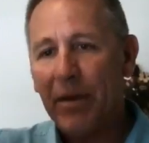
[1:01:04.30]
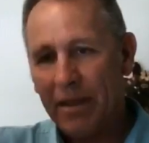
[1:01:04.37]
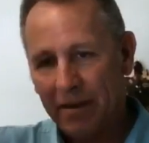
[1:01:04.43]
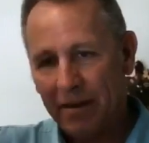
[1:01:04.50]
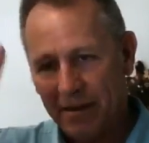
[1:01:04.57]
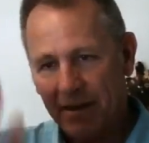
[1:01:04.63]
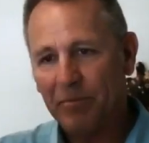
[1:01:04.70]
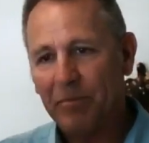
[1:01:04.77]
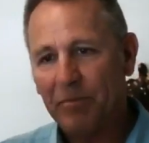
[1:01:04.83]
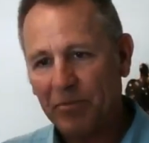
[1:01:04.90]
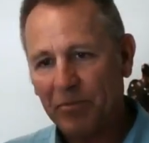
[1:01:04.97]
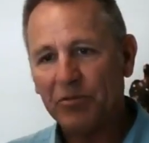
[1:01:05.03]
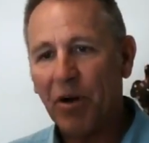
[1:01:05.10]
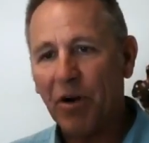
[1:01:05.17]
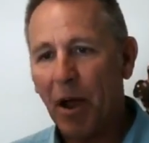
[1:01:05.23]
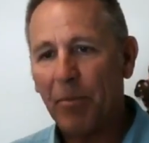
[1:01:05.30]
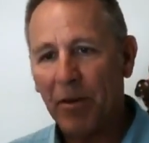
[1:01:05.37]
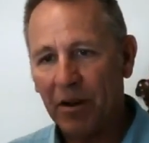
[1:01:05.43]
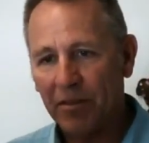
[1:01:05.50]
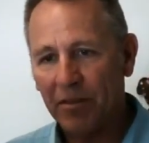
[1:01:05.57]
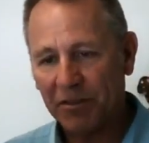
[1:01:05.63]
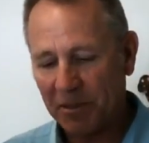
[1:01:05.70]
it
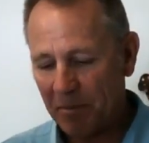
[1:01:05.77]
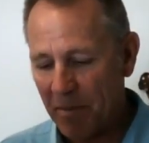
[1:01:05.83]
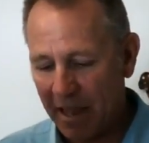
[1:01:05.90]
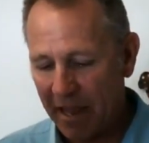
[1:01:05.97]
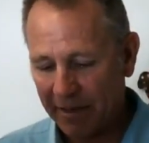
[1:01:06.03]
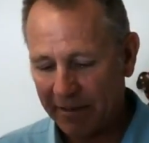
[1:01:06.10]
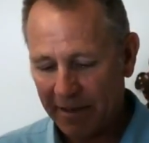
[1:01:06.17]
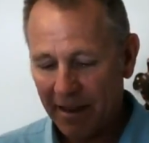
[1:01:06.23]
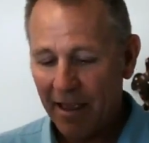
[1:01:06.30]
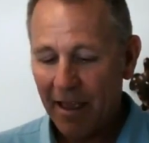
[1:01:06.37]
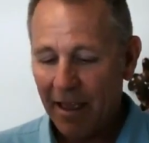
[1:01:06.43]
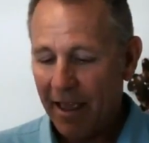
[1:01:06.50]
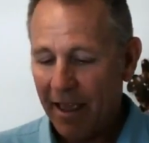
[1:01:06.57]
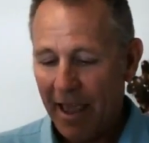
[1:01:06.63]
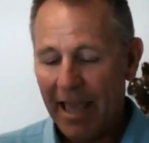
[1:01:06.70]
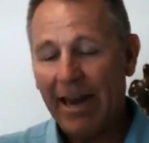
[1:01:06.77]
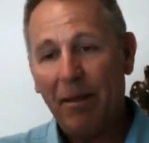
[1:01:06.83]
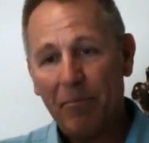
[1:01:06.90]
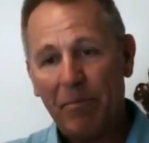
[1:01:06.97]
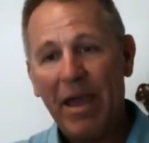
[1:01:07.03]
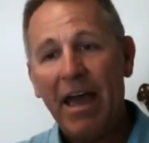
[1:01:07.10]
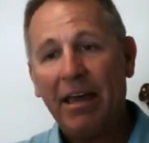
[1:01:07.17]
on the cement and
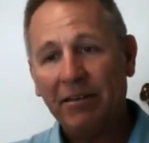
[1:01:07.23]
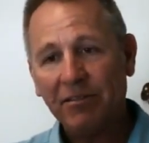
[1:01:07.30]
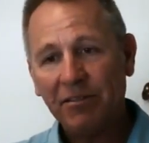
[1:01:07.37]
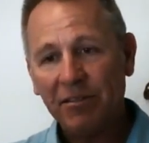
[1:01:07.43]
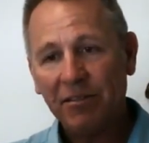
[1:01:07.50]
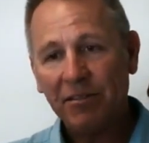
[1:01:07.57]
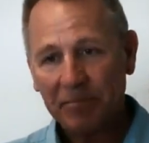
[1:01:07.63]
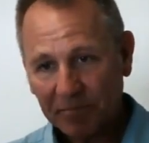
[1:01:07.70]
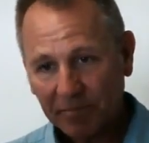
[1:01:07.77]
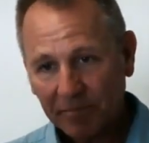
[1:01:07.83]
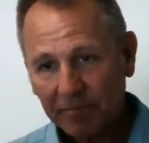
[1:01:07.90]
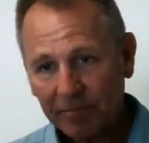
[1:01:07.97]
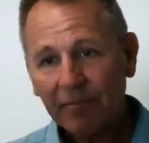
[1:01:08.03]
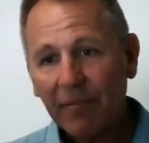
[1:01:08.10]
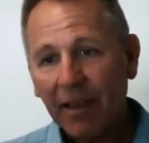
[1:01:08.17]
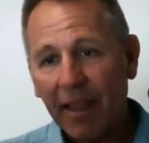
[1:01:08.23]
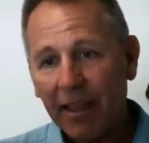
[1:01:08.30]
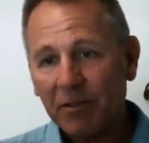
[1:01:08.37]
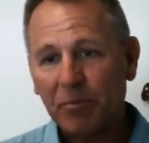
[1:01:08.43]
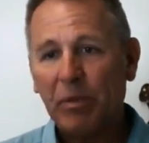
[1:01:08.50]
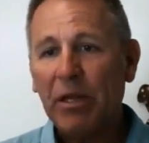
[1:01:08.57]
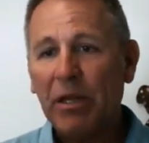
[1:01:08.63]
it bends.
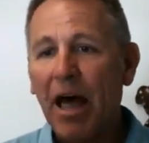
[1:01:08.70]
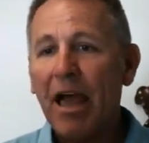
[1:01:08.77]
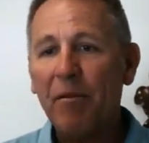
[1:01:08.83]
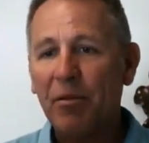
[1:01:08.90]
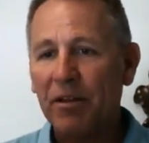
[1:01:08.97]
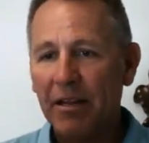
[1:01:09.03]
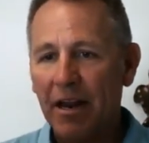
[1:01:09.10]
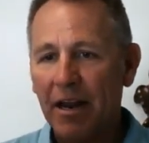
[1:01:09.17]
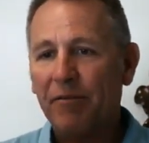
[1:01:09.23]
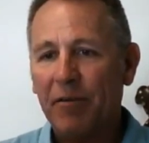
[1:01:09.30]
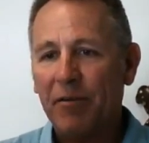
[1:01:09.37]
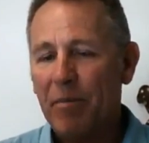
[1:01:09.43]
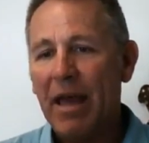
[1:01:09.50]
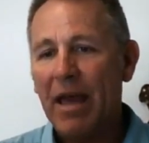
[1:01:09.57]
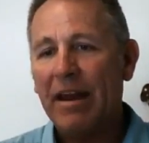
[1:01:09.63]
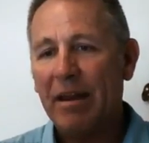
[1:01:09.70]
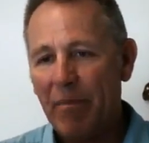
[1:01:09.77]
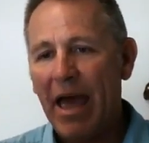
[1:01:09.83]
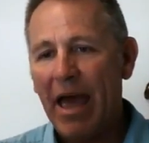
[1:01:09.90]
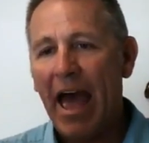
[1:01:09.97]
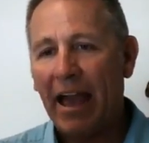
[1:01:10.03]
It's pliable enough to bend it back.